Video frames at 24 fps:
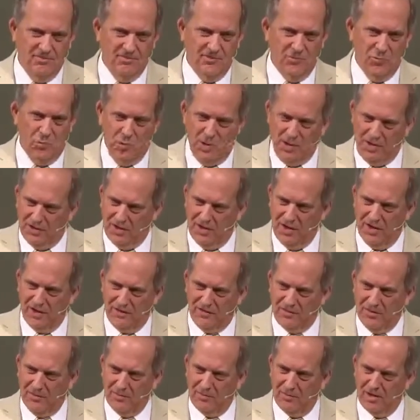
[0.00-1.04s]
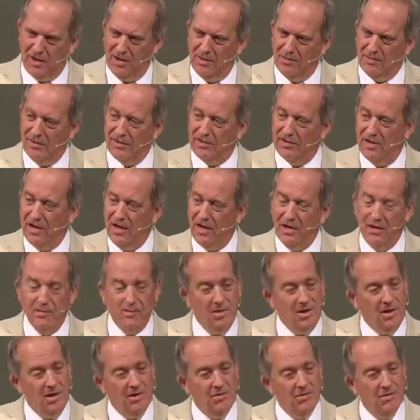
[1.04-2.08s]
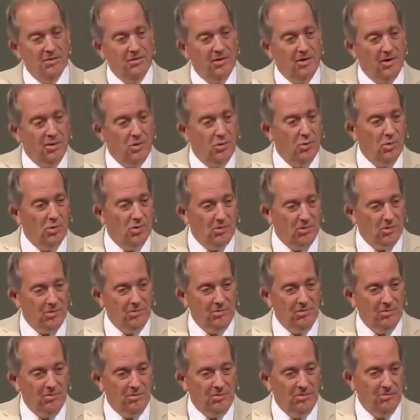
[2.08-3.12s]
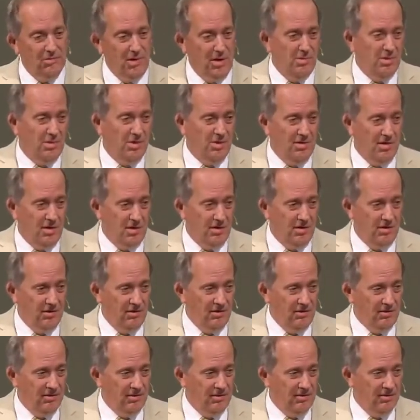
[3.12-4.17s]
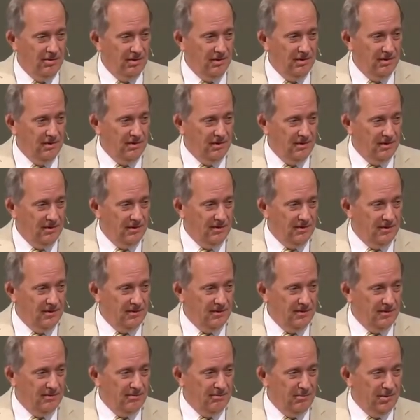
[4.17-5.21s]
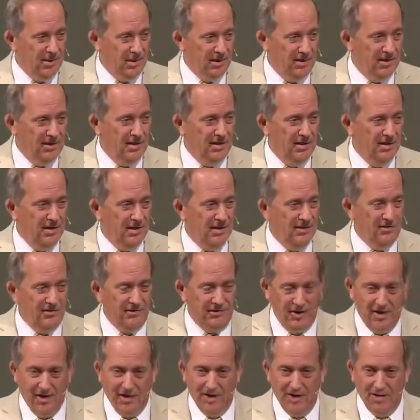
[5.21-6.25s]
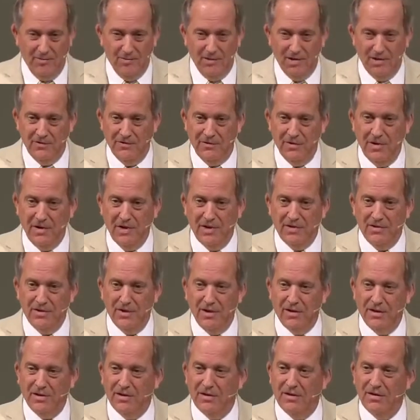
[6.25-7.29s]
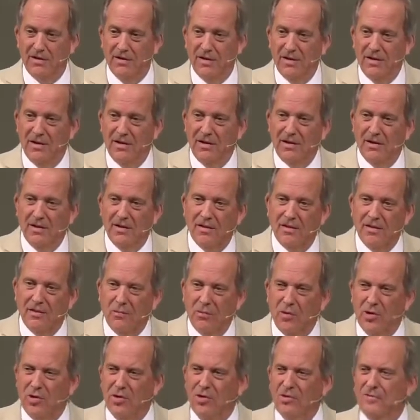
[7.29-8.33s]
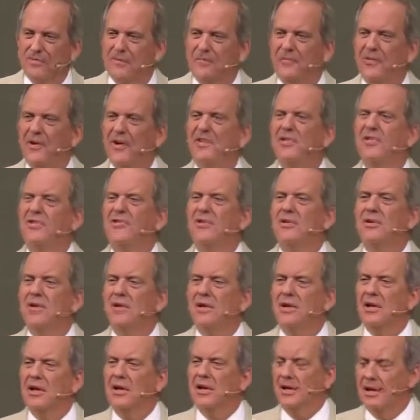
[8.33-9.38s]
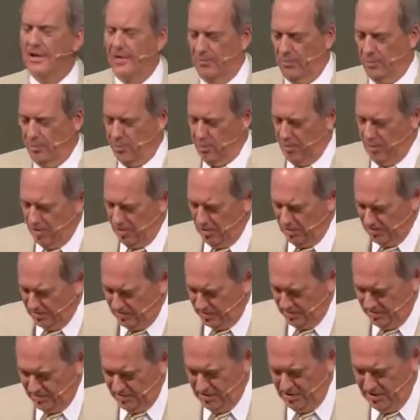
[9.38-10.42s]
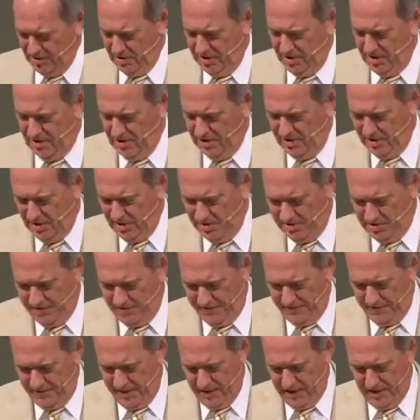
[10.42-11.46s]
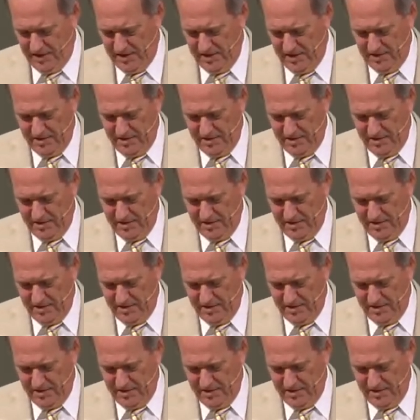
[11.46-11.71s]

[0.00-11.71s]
We think sometimes that time heals all wounds. Maybe it does. But it didn't this time. And if anything, the wound festered and it got worse and it intensified.